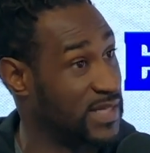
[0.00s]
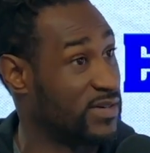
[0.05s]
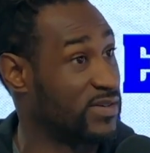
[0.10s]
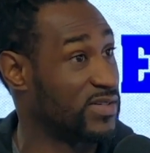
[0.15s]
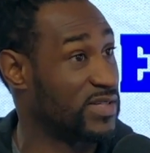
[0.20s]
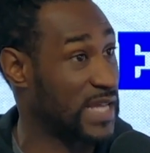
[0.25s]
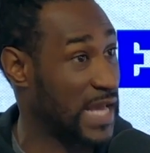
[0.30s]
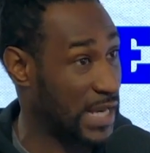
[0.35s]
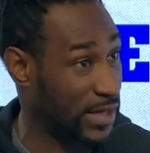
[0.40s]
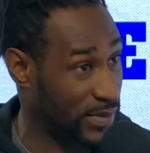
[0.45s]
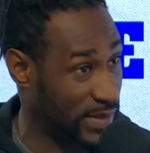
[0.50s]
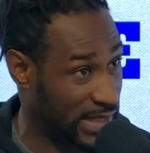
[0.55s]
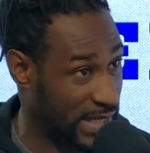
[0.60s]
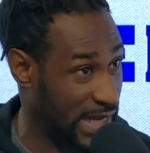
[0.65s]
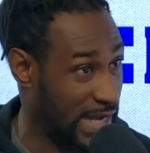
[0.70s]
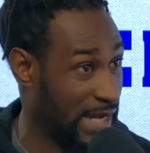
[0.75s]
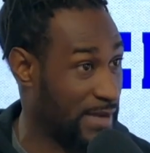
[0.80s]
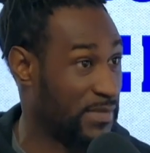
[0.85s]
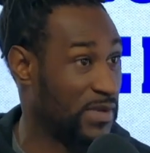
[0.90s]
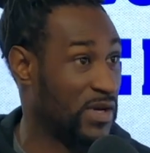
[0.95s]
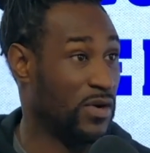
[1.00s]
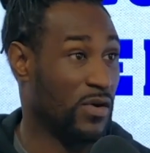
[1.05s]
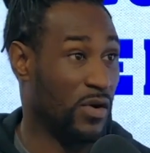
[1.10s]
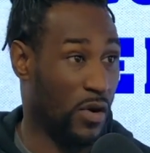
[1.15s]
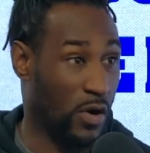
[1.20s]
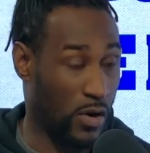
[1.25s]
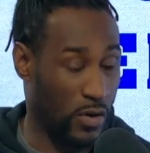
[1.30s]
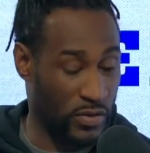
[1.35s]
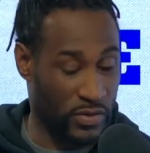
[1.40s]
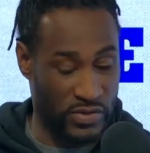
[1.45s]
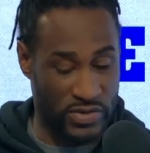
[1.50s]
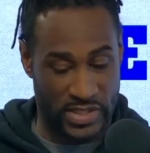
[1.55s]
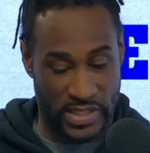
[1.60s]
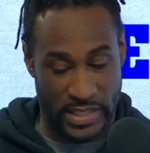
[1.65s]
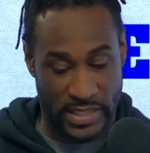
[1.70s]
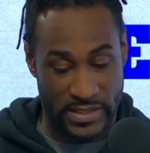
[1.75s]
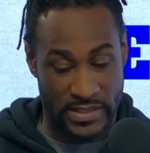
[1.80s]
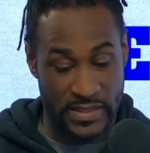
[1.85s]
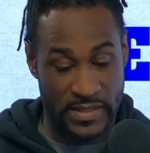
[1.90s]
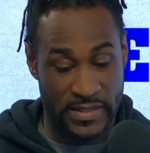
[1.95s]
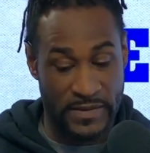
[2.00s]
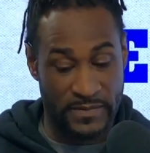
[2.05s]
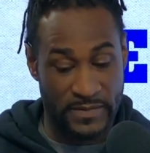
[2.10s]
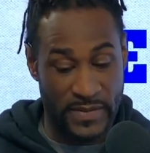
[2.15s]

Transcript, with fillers: to their salary cap, all those things.